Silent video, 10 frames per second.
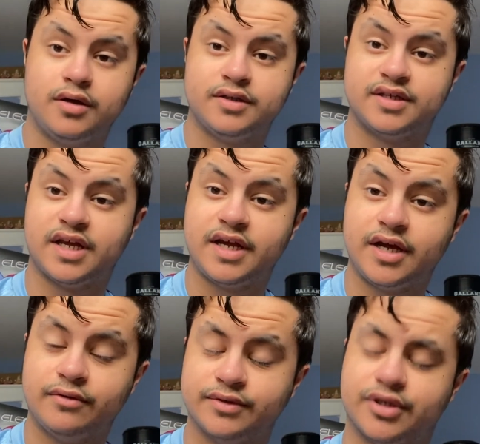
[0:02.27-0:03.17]
Today
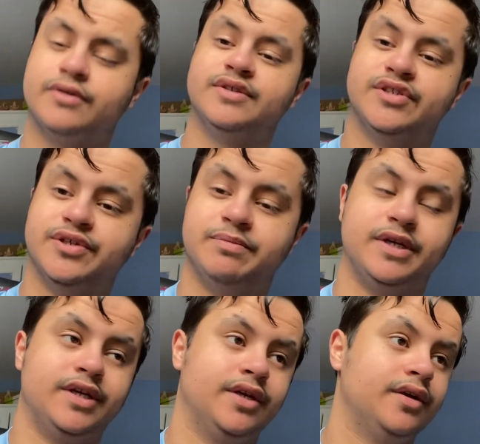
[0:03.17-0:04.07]
I was going to
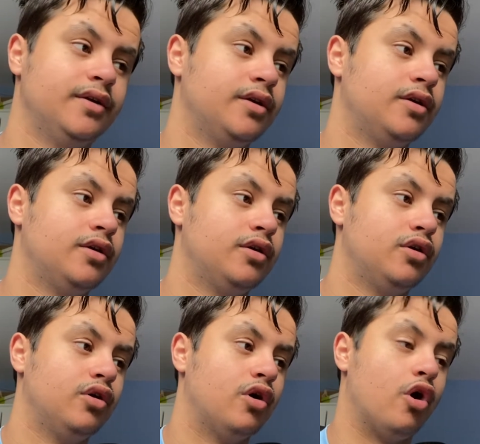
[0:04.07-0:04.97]
be
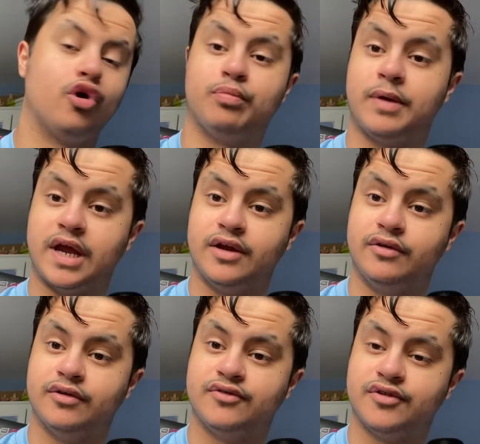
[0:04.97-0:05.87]
hoping
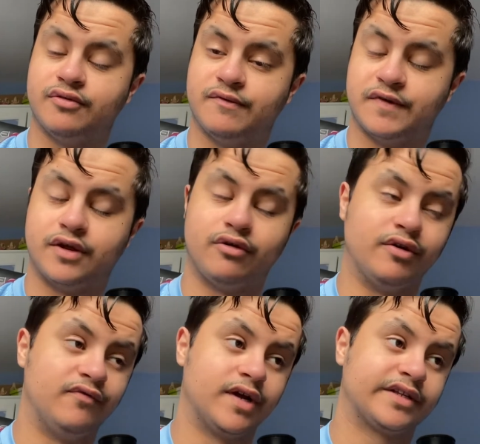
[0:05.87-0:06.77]
to do a video on
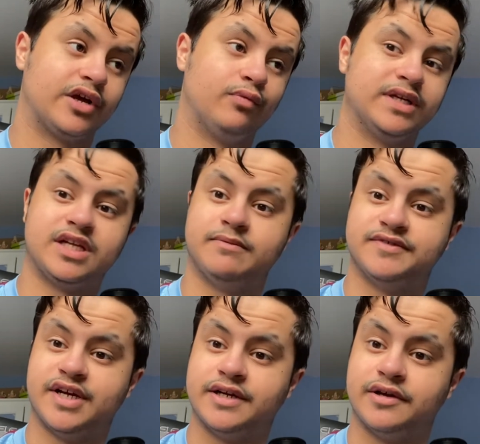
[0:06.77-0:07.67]
the fact that West Ham have
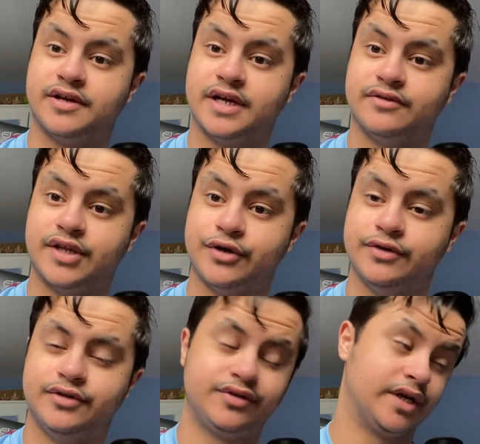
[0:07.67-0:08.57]
signed on out
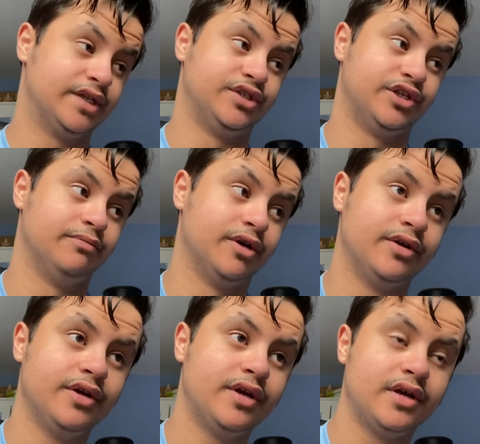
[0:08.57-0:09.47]
Danjuma,
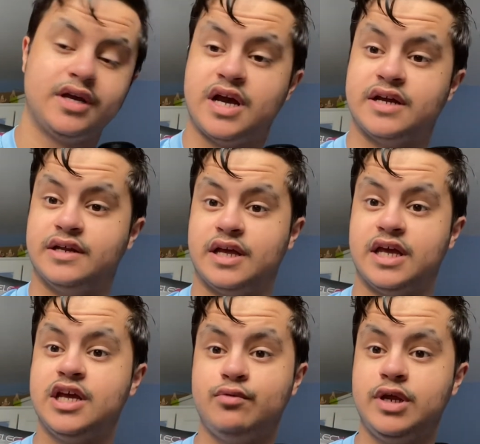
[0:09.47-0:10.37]
and
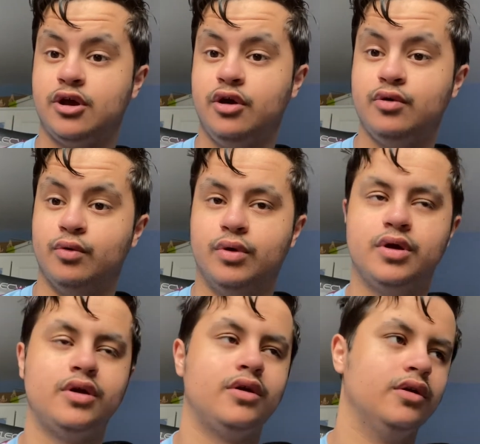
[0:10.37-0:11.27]
here we go
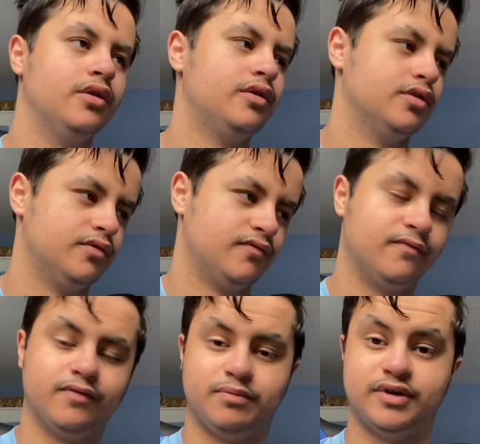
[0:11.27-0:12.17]
from
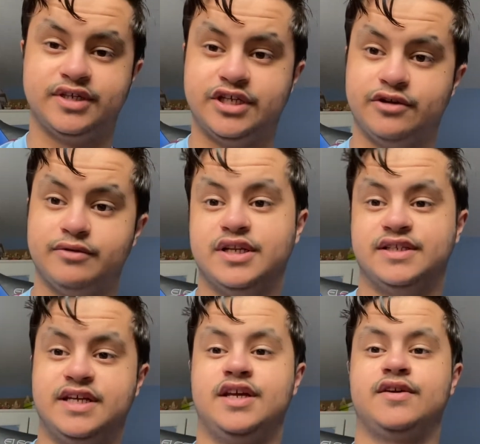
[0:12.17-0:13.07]
Fabrizio and a
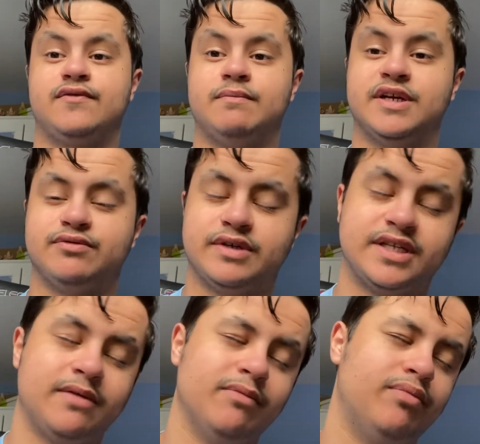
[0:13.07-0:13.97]
tick from ex-West
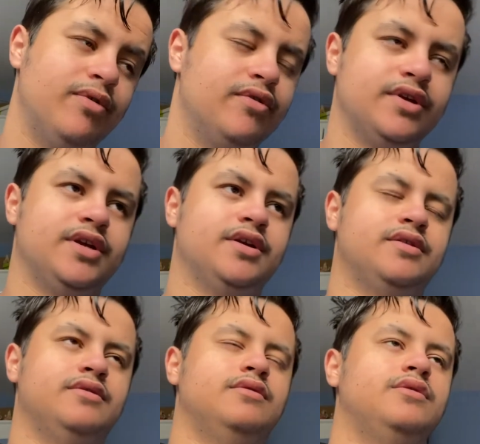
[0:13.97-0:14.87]
Ham employee, and